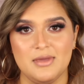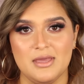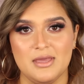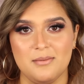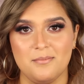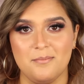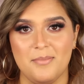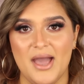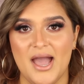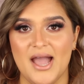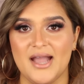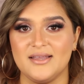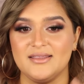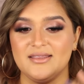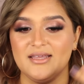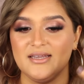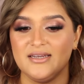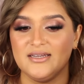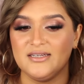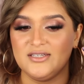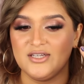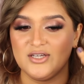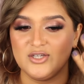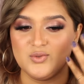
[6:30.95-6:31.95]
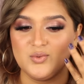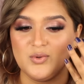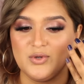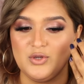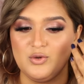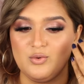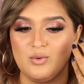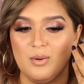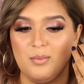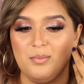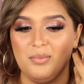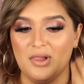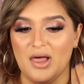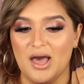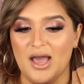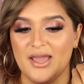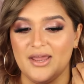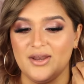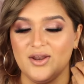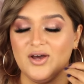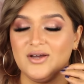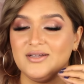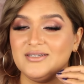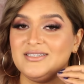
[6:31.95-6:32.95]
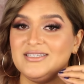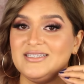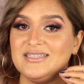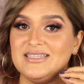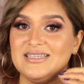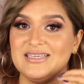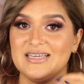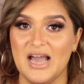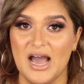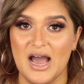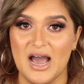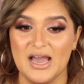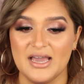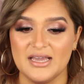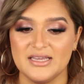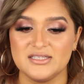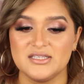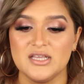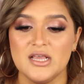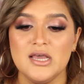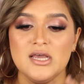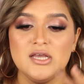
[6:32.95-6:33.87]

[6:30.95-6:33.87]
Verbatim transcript: impact that it does when you apply it onto the eyes.